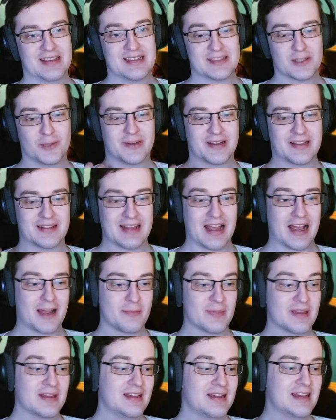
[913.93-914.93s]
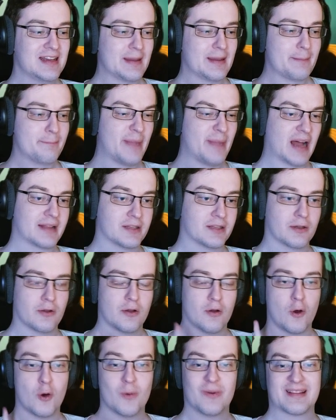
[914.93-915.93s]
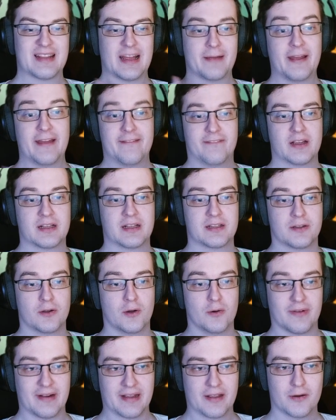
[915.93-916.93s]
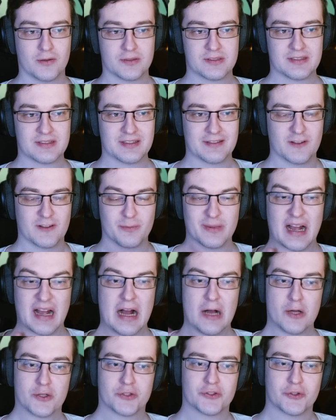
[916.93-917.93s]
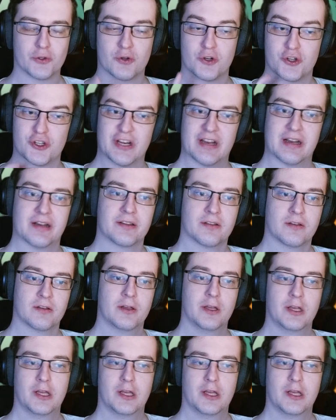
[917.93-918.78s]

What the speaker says: is over time, but overtime effect of Regrowth will be also shared